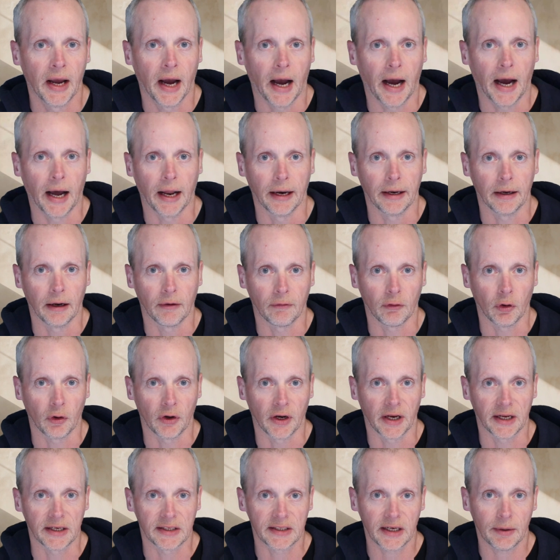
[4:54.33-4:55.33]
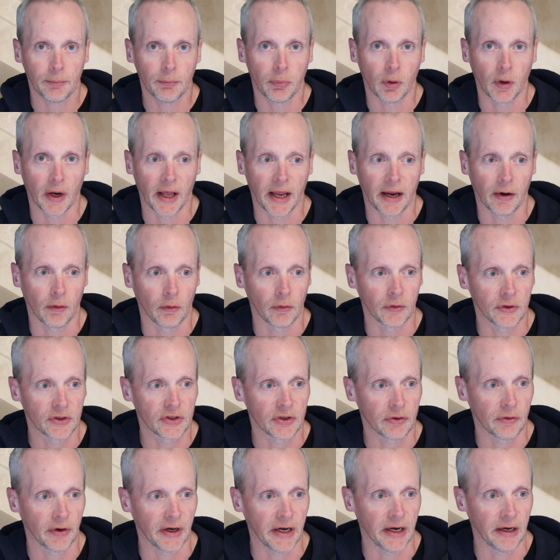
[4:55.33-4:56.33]
And I've got an example here on the
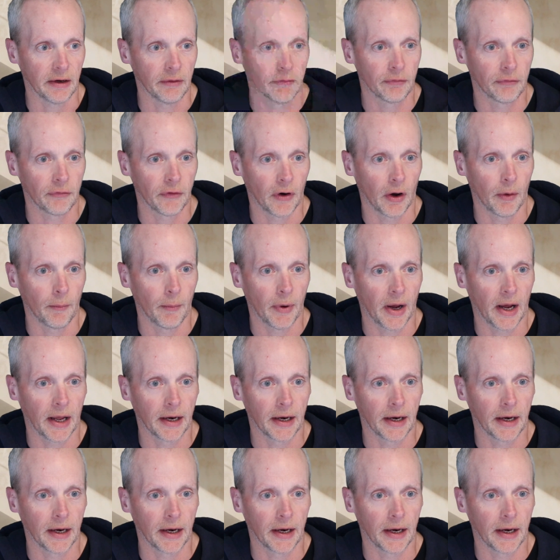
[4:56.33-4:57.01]
screen from